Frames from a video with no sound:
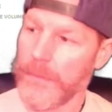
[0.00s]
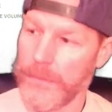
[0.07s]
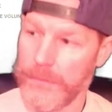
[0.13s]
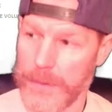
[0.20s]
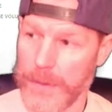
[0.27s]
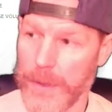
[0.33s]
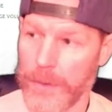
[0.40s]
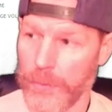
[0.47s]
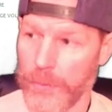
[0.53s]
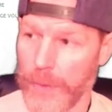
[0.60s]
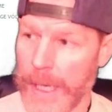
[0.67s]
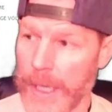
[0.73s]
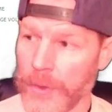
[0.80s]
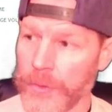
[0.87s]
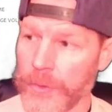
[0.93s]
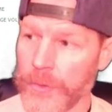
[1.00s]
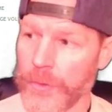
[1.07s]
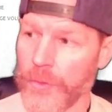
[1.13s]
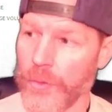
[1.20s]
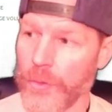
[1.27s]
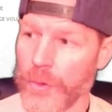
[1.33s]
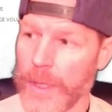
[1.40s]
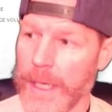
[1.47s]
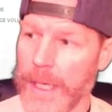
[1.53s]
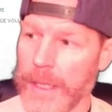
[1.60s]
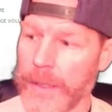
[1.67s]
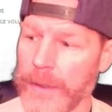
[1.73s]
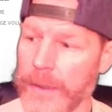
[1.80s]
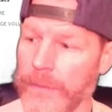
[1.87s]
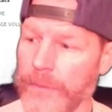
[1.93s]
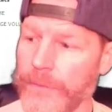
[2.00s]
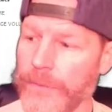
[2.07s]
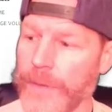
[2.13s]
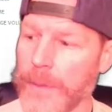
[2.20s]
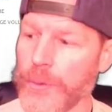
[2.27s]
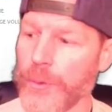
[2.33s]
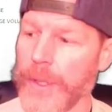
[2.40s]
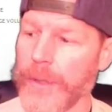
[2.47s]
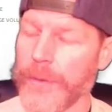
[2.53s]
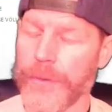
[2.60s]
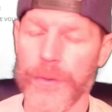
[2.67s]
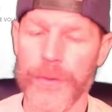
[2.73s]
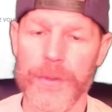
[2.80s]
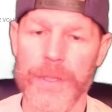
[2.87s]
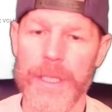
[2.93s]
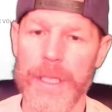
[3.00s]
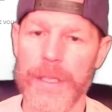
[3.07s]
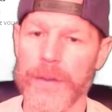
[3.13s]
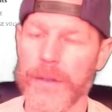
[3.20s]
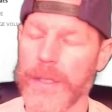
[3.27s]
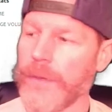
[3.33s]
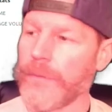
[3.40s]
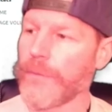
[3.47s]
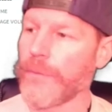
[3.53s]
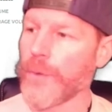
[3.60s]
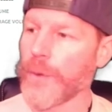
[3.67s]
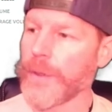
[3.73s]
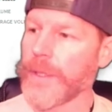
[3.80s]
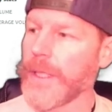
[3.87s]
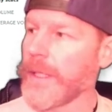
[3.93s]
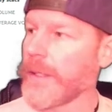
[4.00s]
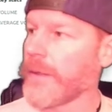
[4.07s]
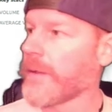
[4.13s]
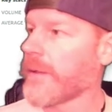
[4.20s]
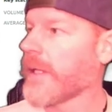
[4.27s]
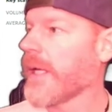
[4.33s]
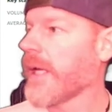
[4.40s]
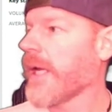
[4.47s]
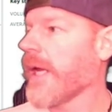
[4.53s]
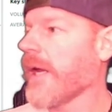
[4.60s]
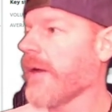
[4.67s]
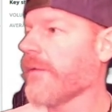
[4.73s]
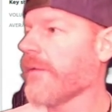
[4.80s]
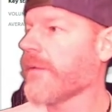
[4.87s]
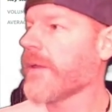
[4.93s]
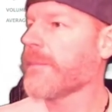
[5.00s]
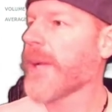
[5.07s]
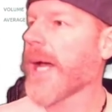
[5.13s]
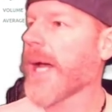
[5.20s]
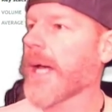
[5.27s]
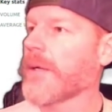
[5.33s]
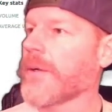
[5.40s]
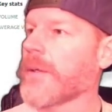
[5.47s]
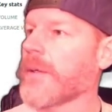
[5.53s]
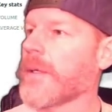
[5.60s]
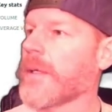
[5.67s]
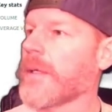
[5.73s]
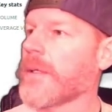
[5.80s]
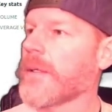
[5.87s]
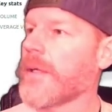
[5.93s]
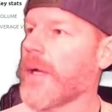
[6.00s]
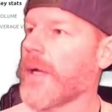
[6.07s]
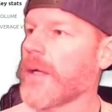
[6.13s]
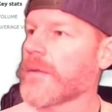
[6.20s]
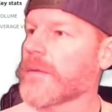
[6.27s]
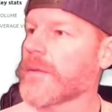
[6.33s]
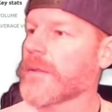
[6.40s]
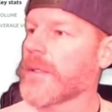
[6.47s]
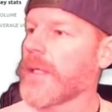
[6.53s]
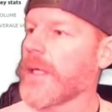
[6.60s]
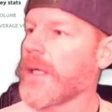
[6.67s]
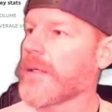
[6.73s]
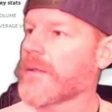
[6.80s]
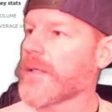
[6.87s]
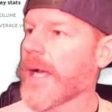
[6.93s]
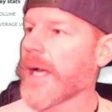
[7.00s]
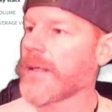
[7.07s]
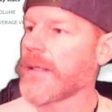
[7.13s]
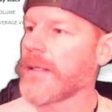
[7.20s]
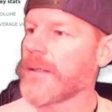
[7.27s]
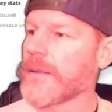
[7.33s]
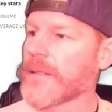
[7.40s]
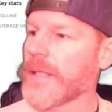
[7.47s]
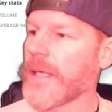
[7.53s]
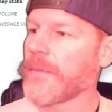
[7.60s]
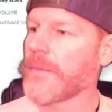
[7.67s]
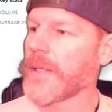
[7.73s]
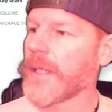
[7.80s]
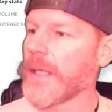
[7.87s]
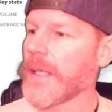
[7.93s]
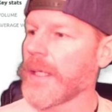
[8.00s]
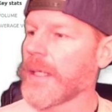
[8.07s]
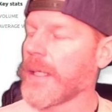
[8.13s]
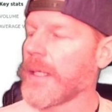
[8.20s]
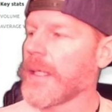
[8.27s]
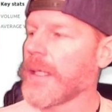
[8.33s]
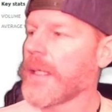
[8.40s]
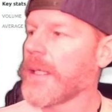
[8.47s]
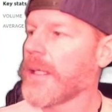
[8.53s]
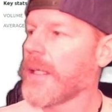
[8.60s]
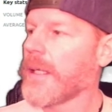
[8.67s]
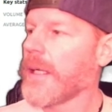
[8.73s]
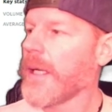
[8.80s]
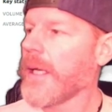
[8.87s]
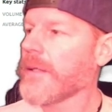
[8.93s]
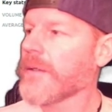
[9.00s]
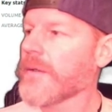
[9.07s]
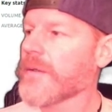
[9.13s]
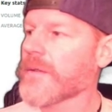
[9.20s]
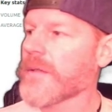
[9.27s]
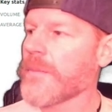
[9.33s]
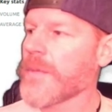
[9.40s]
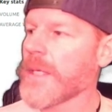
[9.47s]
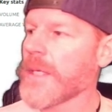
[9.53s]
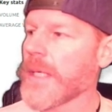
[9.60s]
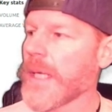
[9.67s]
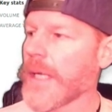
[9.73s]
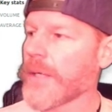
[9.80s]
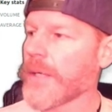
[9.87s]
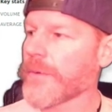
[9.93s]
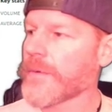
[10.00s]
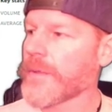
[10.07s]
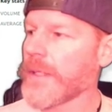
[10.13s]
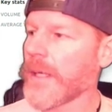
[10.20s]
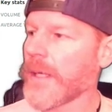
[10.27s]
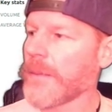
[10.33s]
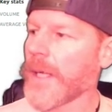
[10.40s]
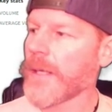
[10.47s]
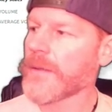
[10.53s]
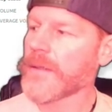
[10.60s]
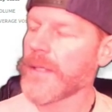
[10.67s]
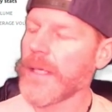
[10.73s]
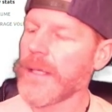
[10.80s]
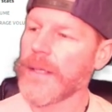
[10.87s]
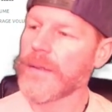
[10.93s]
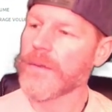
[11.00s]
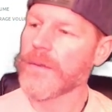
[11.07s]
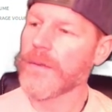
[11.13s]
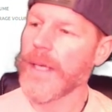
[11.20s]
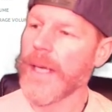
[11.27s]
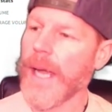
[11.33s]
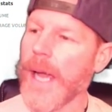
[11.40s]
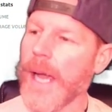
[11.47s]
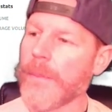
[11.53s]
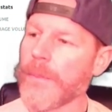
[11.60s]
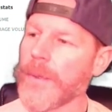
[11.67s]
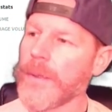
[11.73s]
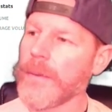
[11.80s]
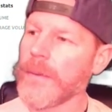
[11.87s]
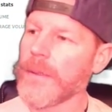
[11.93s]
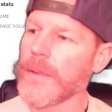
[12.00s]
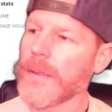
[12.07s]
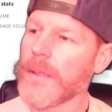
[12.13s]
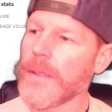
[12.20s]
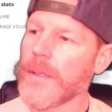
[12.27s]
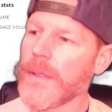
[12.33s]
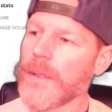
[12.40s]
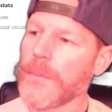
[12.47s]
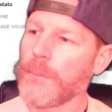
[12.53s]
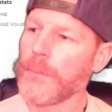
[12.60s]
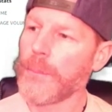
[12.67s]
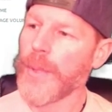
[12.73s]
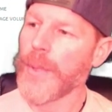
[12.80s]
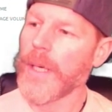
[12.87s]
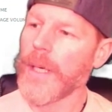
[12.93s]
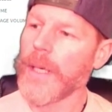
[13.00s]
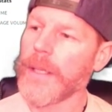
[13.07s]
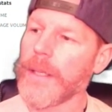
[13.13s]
around or on February 13th and 14th, if the pattern does exactly the same thing. It's just something interesting. I'm not saying that's going to happen, but